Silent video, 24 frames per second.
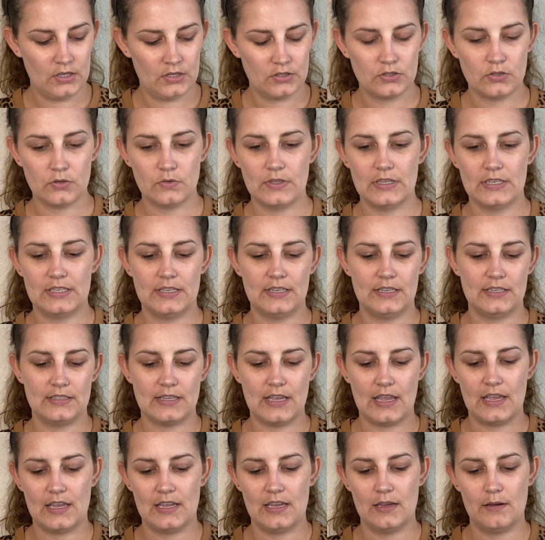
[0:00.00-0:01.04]
So this is
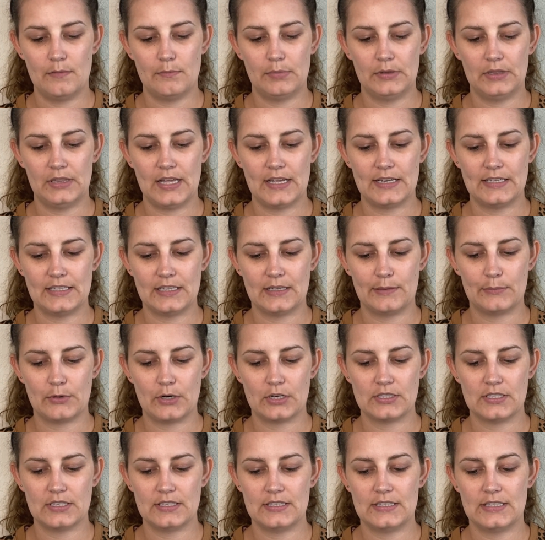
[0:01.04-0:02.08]
a blending brush.
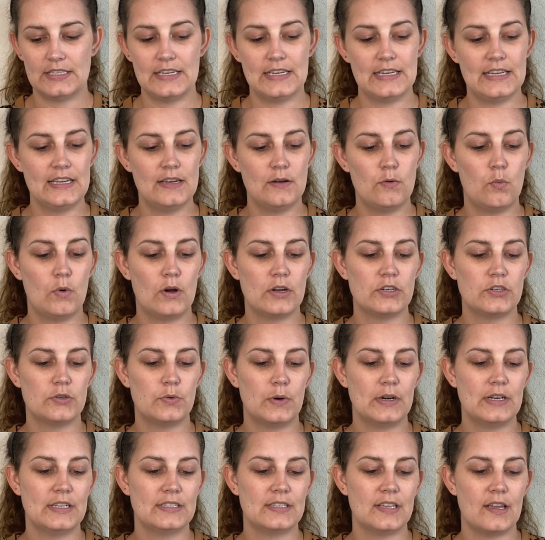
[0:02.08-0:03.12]
This is the
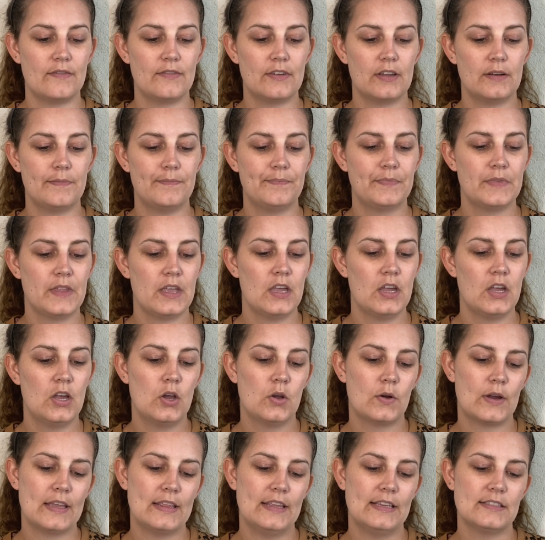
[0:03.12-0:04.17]
E127.
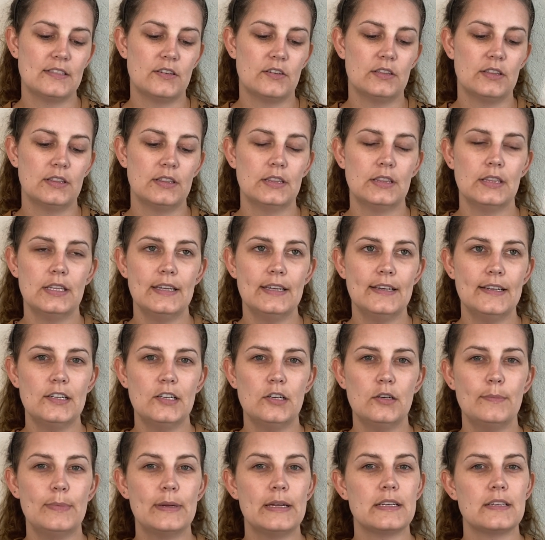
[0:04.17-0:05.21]
Okay, these are a
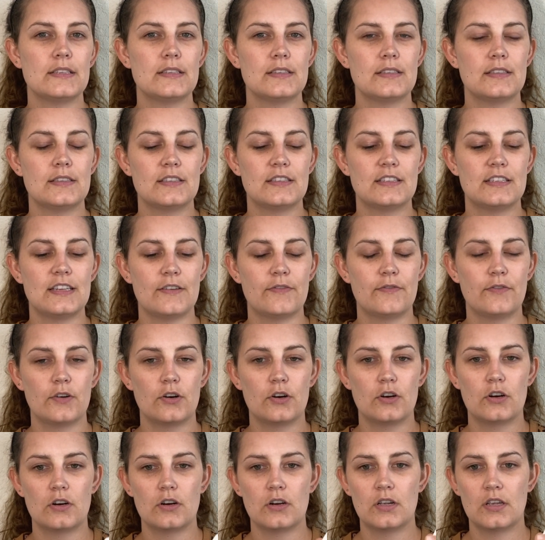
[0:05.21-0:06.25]
little bit
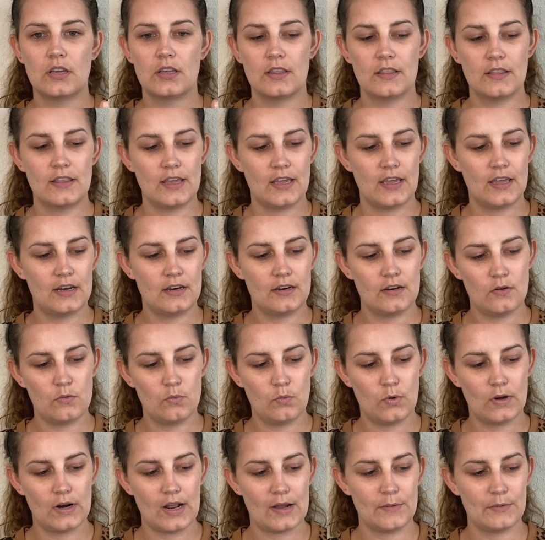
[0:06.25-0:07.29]
stiffer than
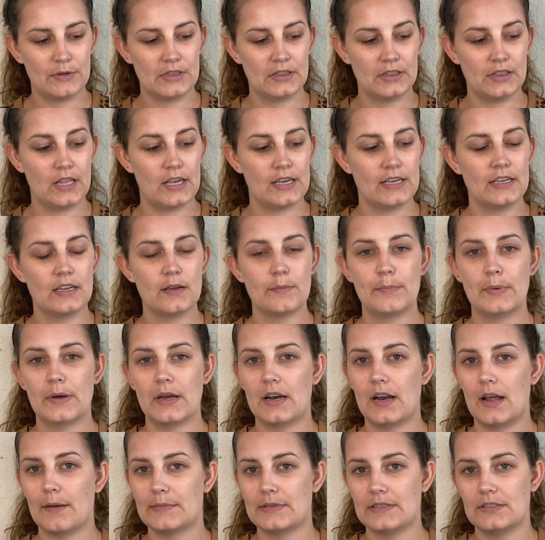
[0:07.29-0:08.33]
what I would like, but
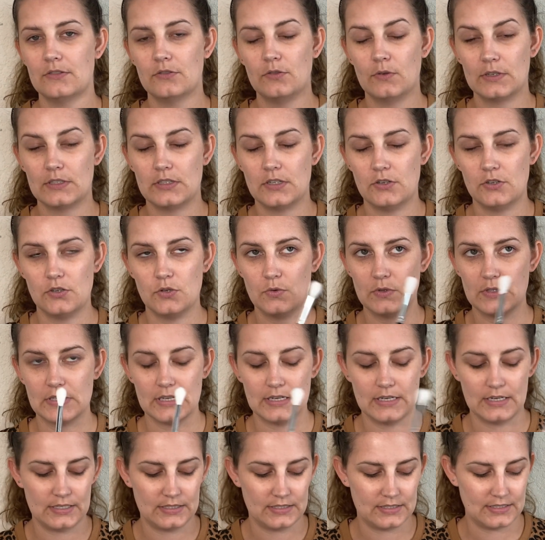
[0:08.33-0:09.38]
I'm still going to use it
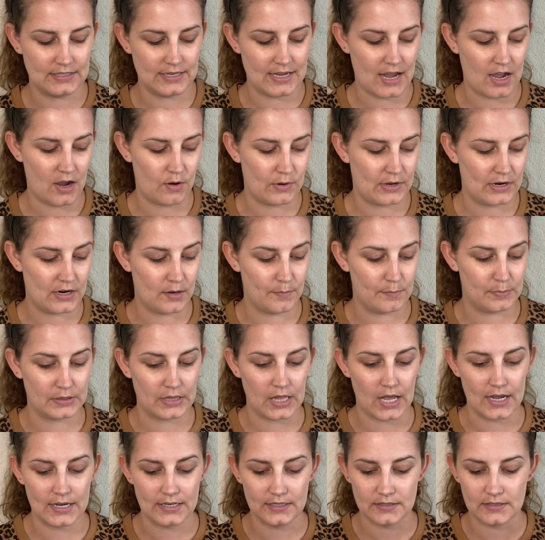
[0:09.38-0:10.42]
and see how it
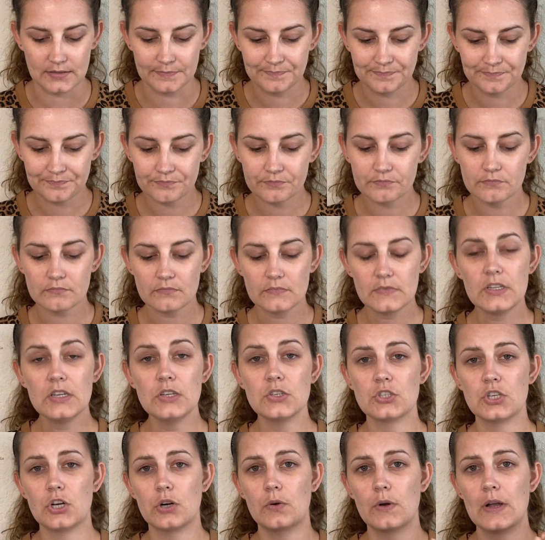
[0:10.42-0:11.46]
applies.
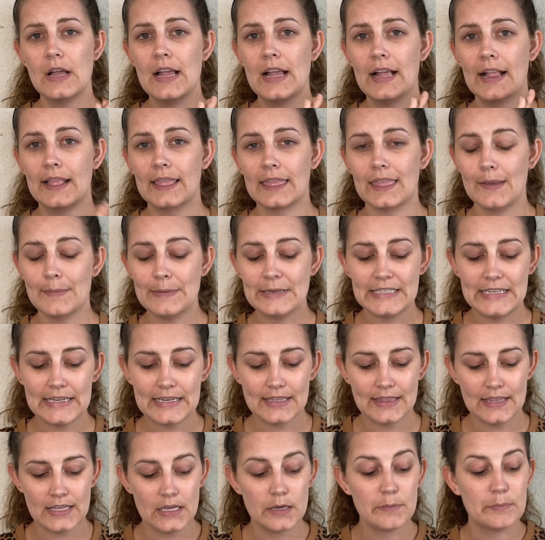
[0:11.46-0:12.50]
So let me take
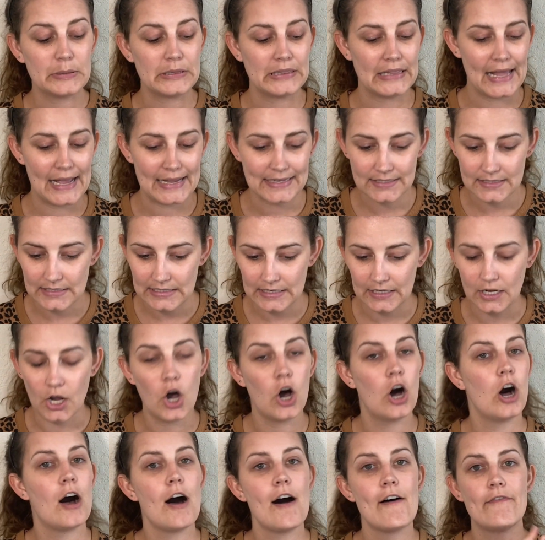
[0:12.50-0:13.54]
the plastic
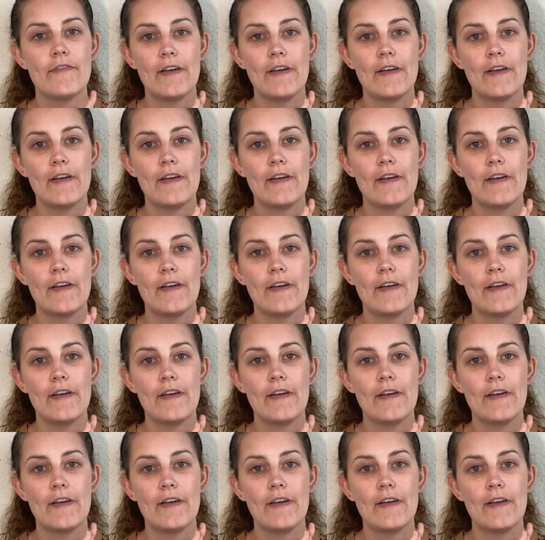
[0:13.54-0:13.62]
off